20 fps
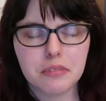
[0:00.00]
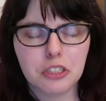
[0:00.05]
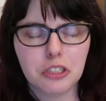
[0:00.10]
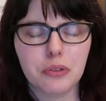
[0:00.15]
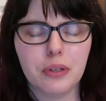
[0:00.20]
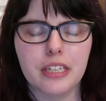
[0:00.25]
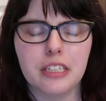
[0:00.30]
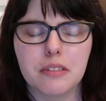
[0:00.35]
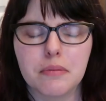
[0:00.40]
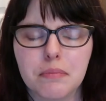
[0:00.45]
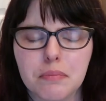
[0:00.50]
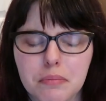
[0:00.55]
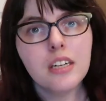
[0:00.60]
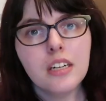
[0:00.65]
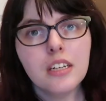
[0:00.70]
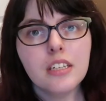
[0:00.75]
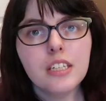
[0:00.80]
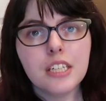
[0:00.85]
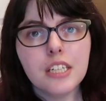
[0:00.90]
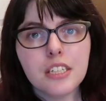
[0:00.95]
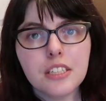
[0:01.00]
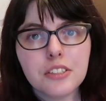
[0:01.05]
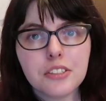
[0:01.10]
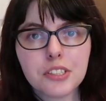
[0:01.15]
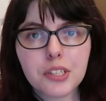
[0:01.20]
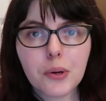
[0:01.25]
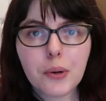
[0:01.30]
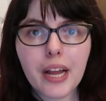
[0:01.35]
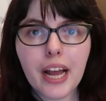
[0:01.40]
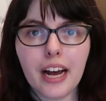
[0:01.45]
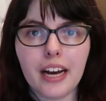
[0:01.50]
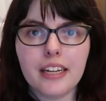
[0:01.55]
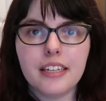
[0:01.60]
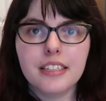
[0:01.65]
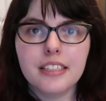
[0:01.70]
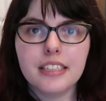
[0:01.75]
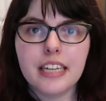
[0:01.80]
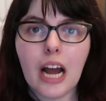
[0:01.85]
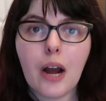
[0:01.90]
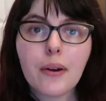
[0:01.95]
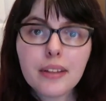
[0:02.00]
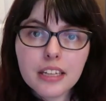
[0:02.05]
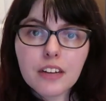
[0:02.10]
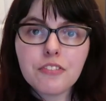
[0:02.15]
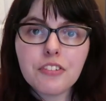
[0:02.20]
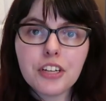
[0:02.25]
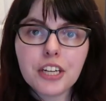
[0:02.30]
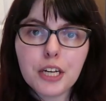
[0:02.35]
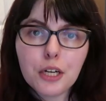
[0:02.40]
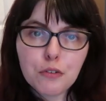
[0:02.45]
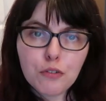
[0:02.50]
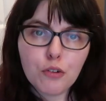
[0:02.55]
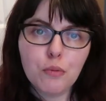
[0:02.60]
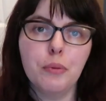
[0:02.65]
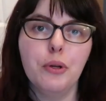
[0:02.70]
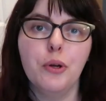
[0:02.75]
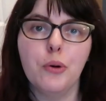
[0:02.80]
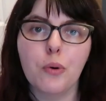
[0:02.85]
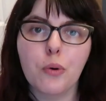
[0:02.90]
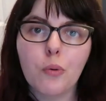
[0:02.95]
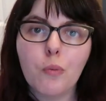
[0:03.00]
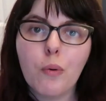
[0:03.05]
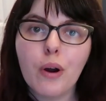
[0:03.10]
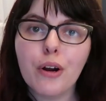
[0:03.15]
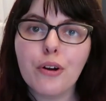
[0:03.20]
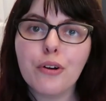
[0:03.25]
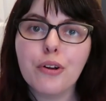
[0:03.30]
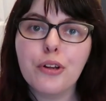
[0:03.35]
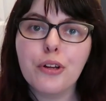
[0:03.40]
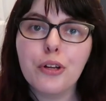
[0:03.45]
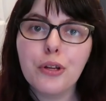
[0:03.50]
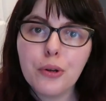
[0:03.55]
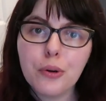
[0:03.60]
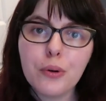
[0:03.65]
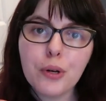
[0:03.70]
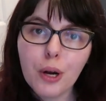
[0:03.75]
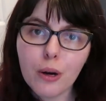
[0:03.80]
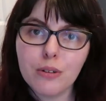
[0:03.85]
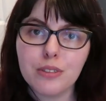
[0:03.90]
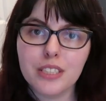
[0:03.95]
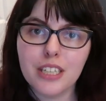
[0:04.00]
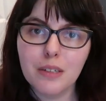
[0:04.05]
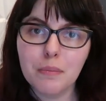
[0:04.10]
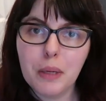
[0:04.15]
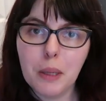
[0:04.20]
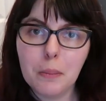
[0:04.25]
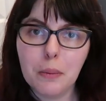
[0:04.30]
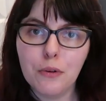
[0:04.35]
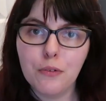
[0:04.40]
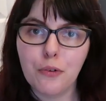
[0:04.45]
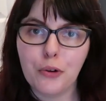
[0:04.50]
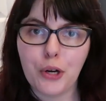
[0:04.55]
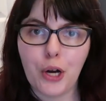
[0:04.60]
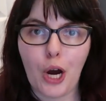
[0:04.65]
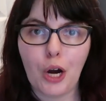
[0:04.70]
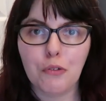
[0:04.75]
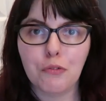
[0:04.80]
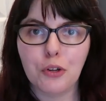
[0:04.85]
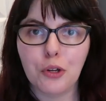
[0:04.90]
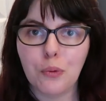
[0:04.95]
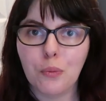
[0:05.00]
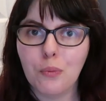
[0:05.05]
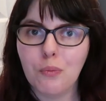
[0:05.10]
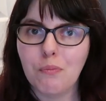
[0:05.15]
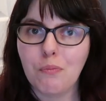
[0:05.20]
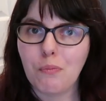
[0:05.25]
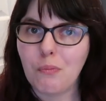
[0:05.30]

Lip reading: It's great. So yeah, now I'd love to hear from you. Where do you go send people for coffee?